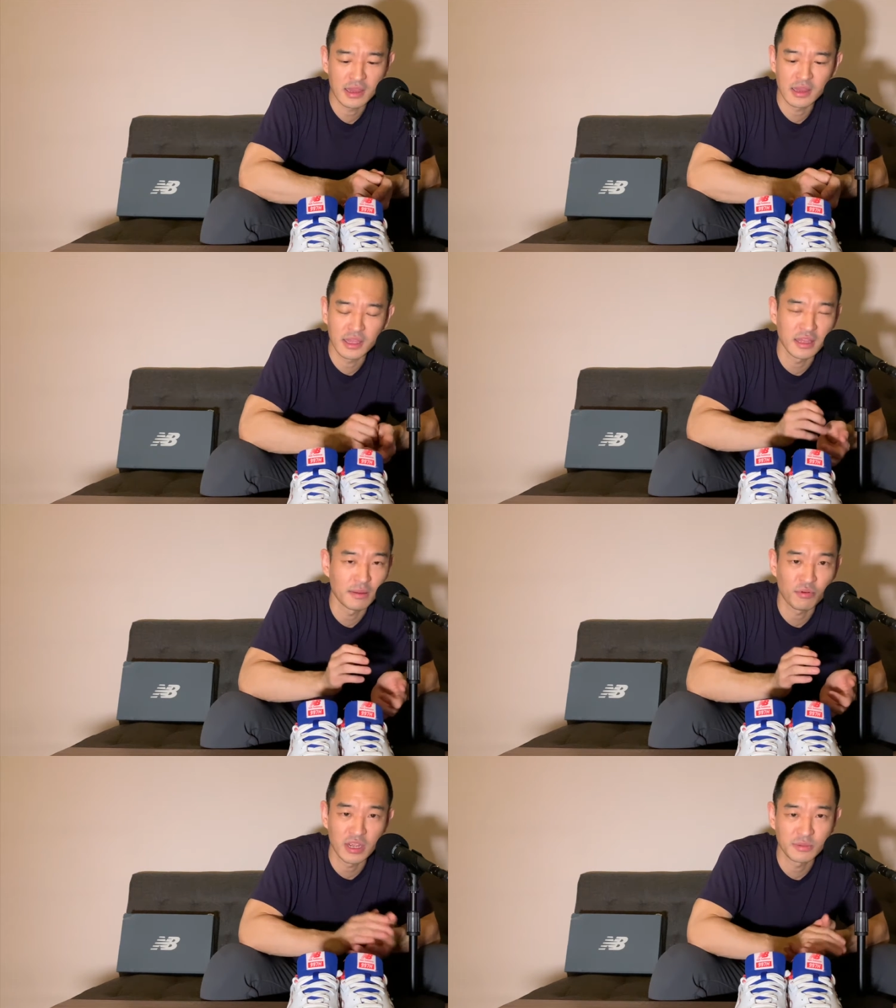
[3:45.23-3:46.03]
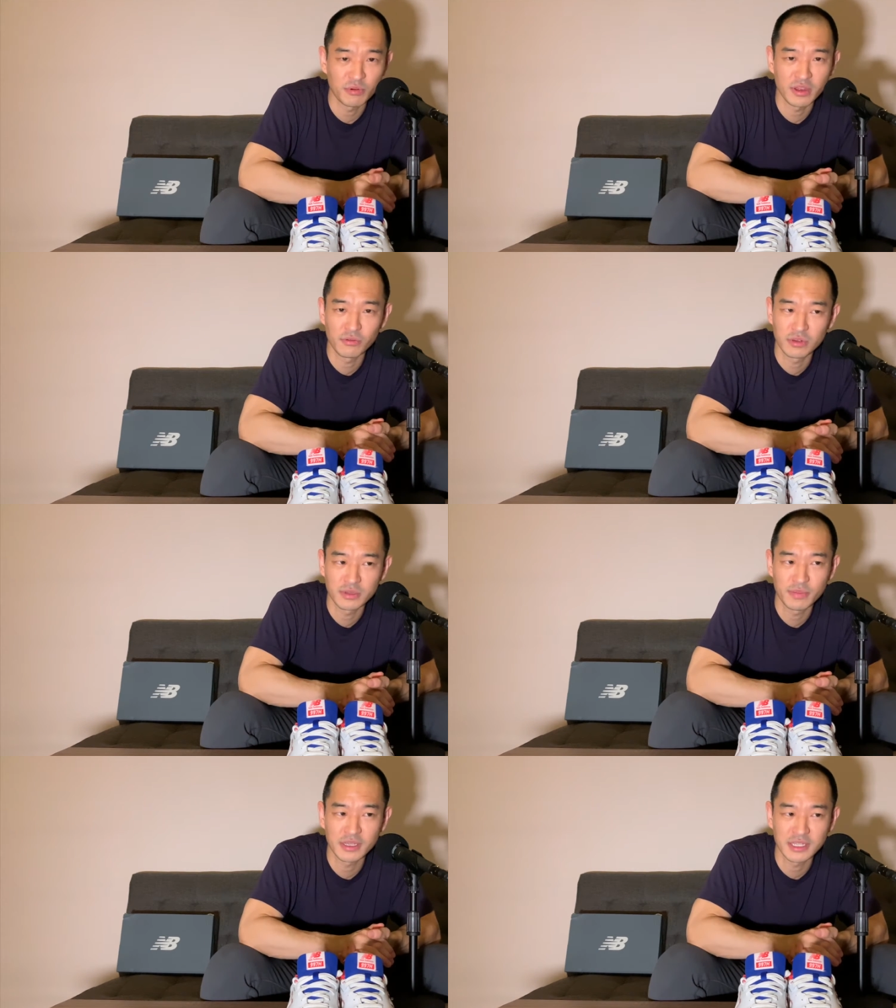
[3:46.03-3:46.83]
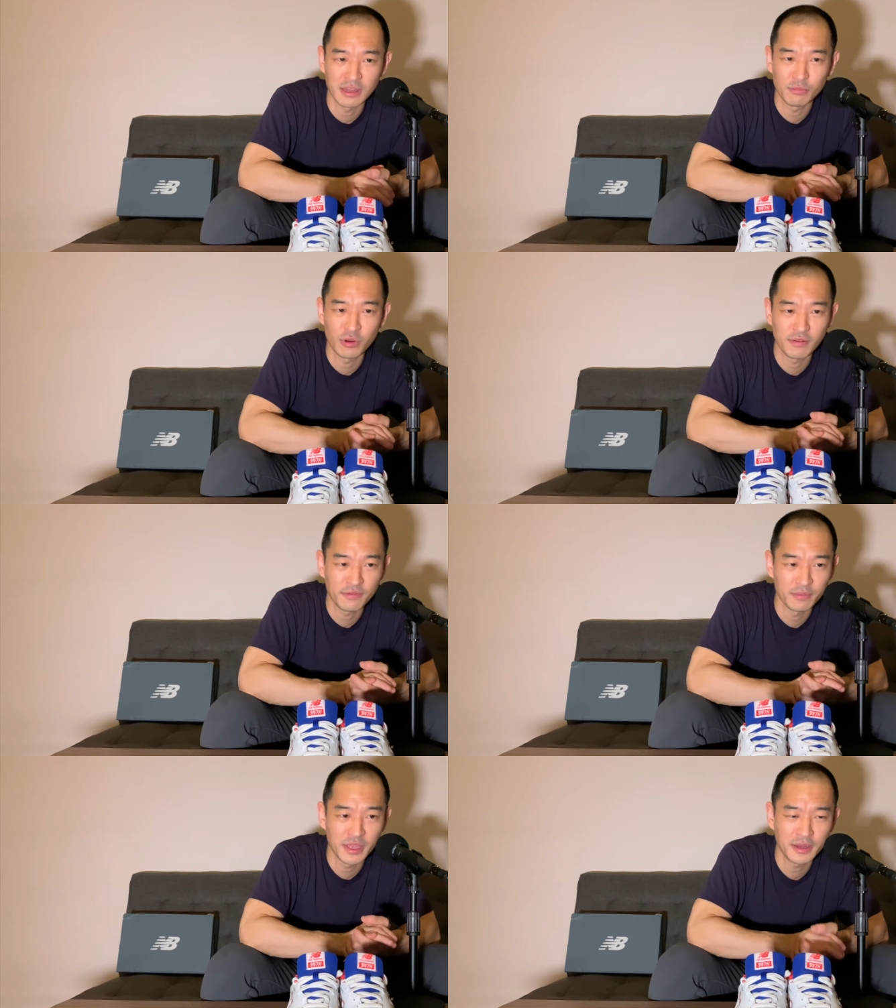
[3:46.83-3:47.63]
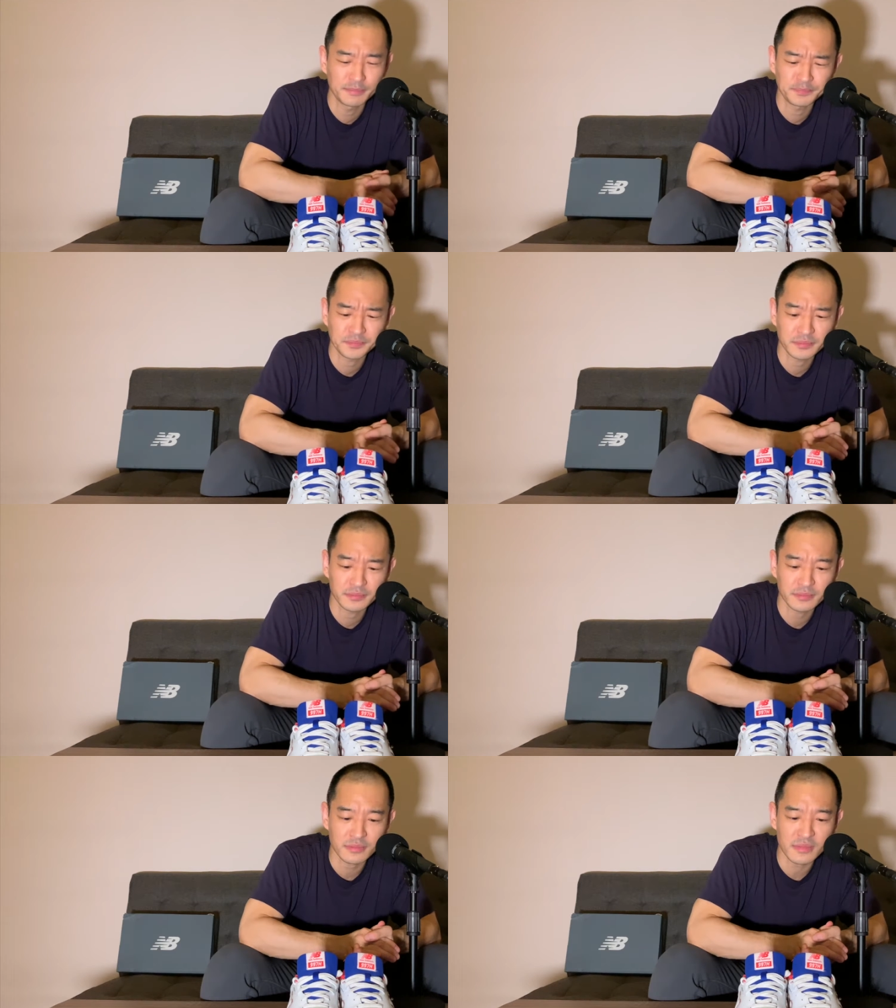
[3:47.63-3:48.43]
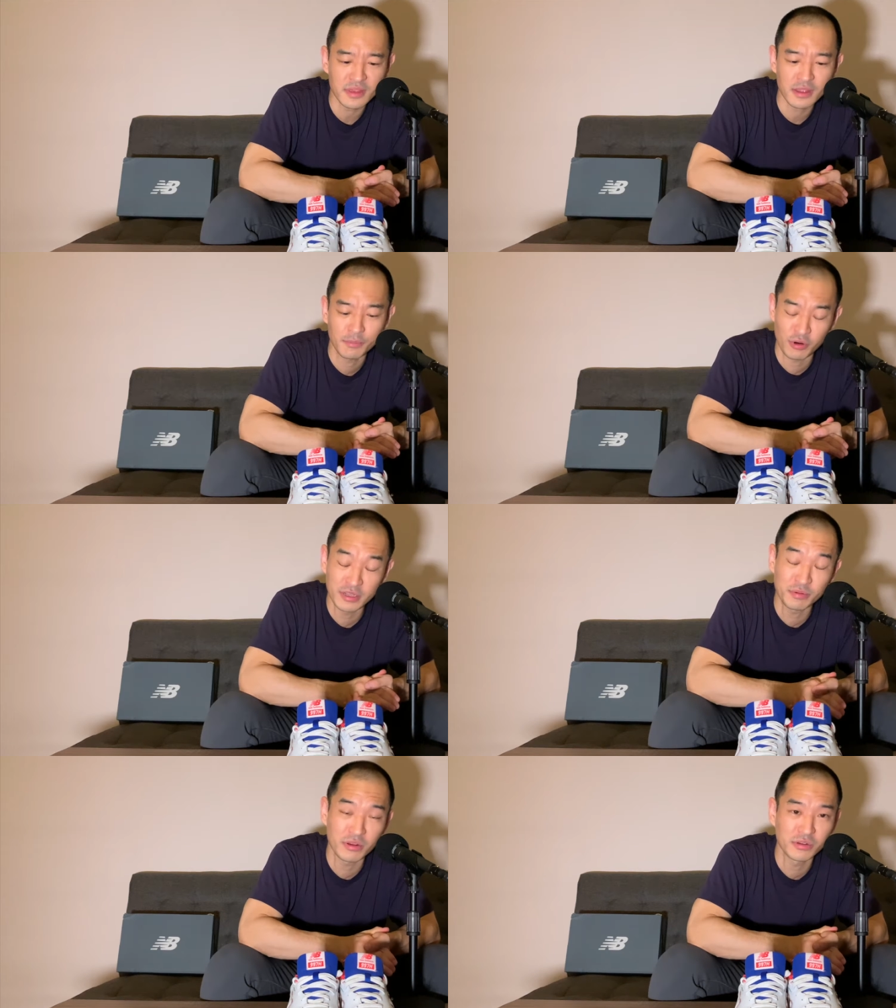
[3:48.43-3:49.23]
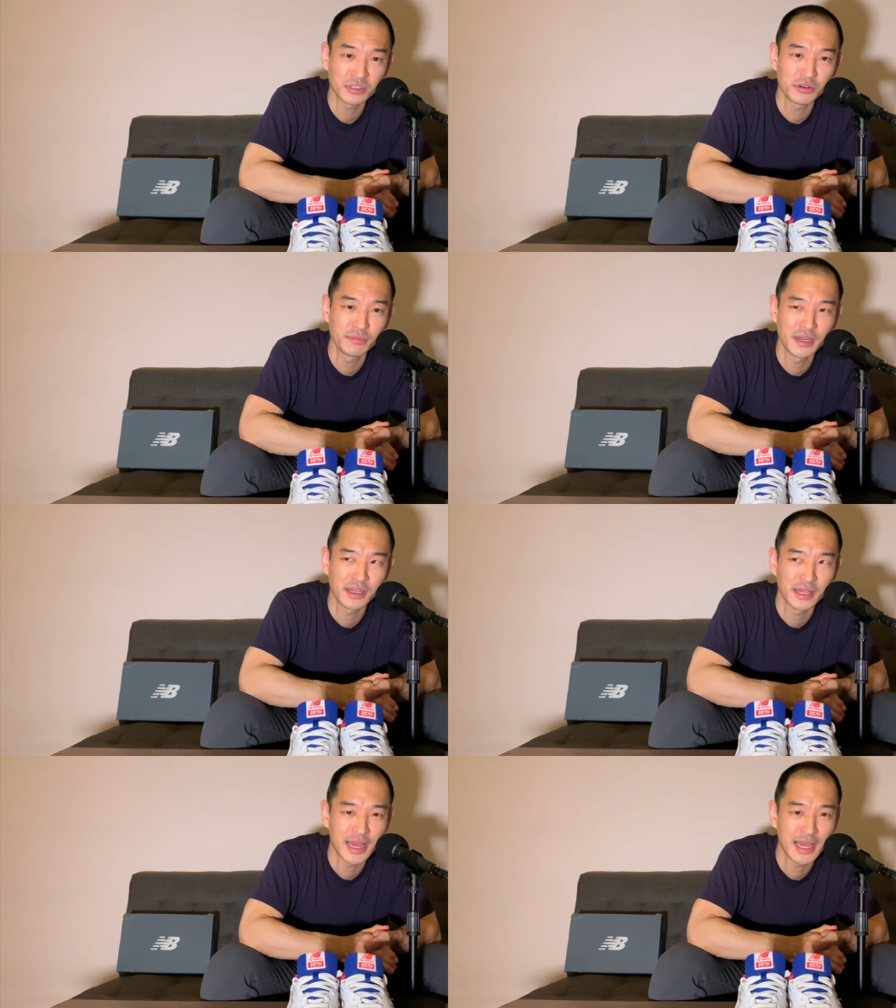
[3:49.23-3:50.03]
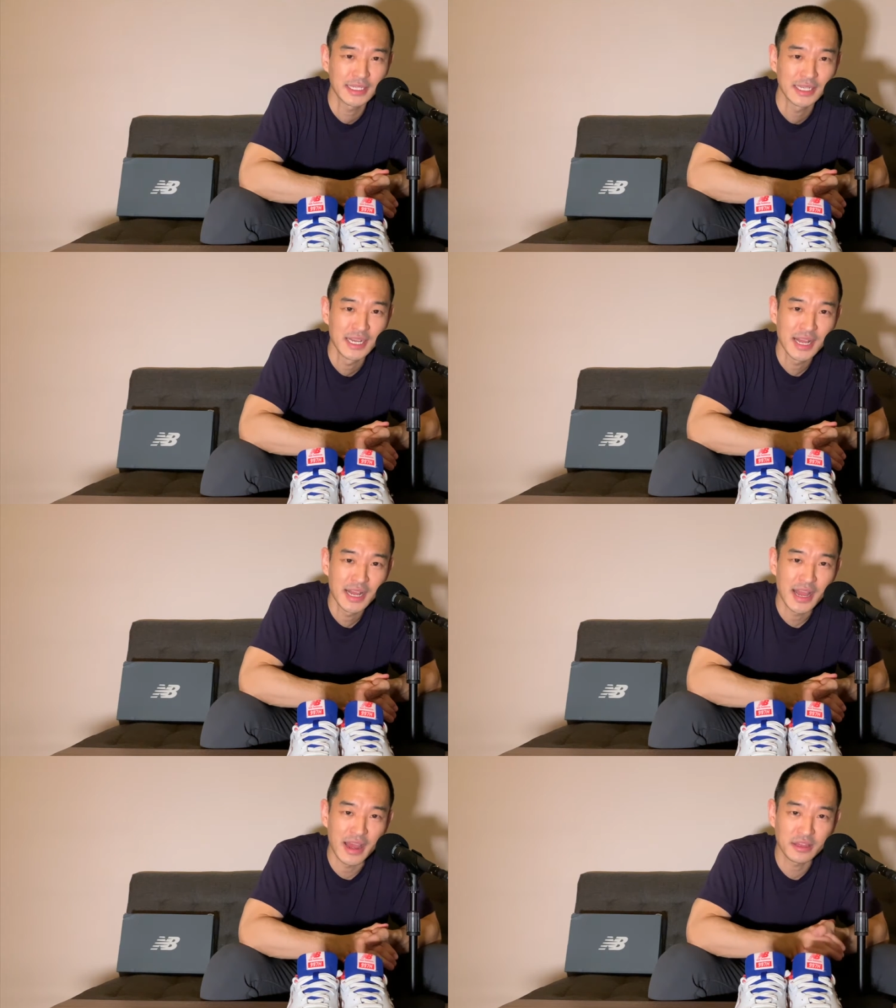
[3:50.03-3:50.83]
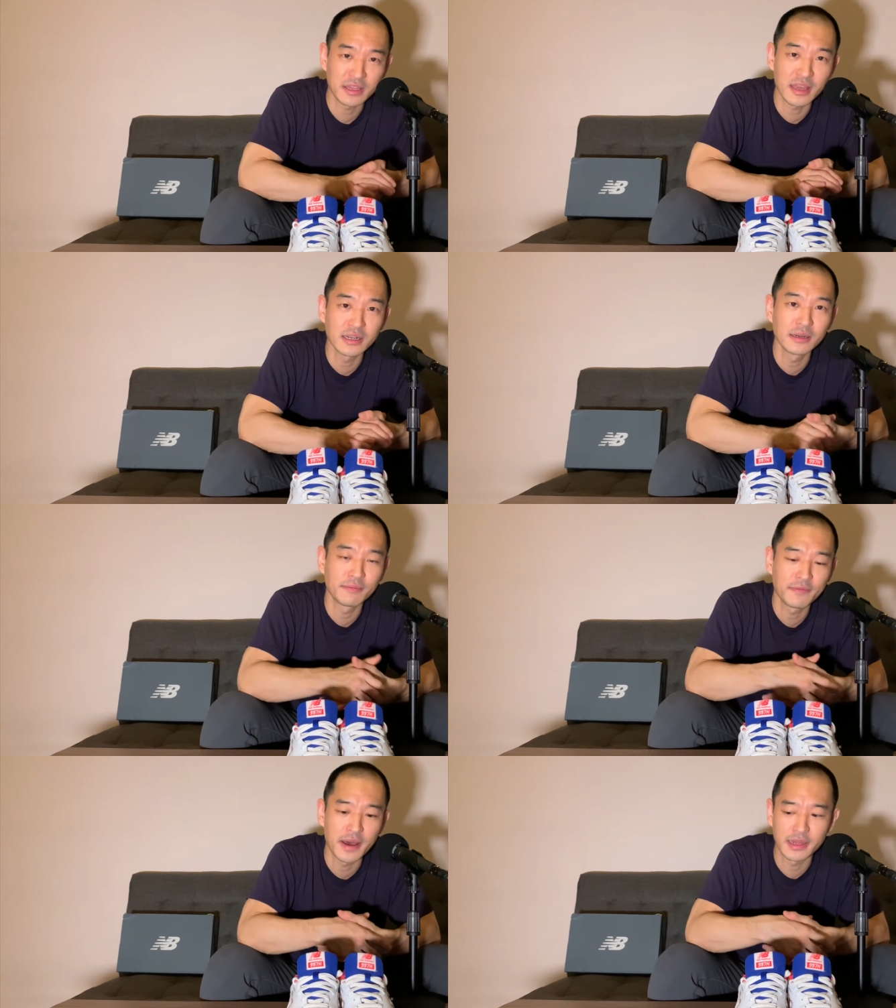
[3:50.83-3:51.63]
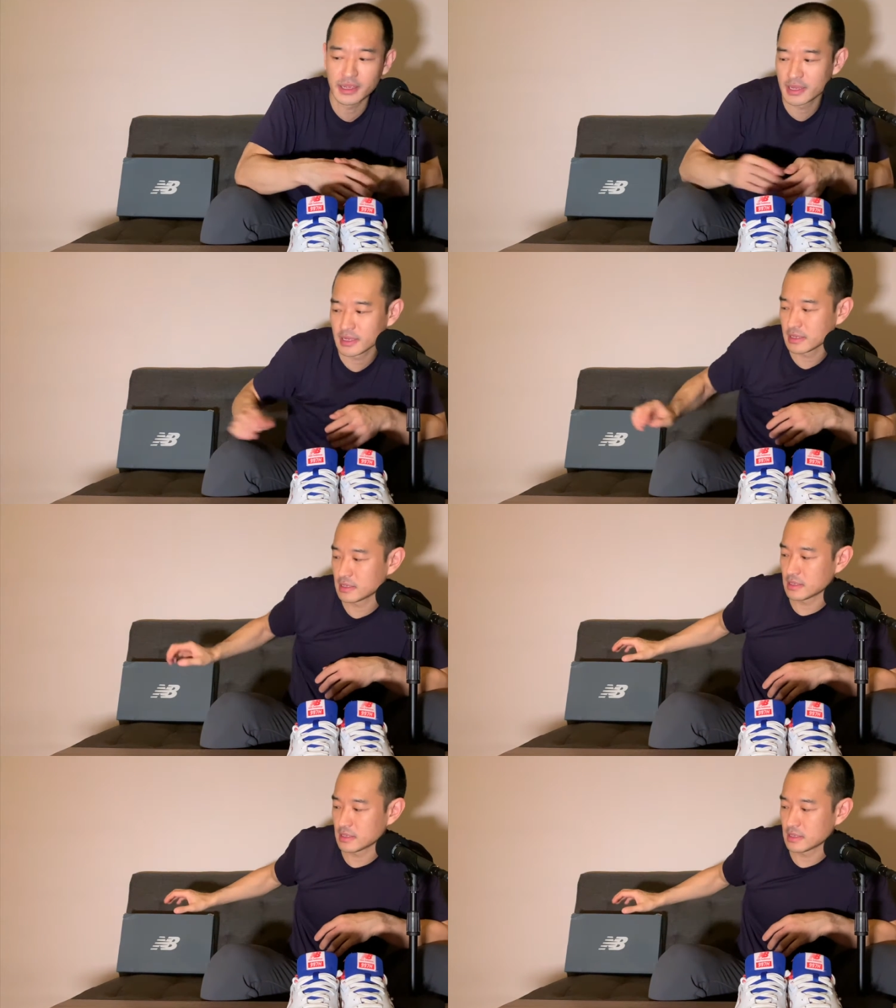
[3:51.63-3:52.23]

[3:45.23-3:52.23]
Again, the price point was a big selling point for me. The price point was so big that I actually ended up finding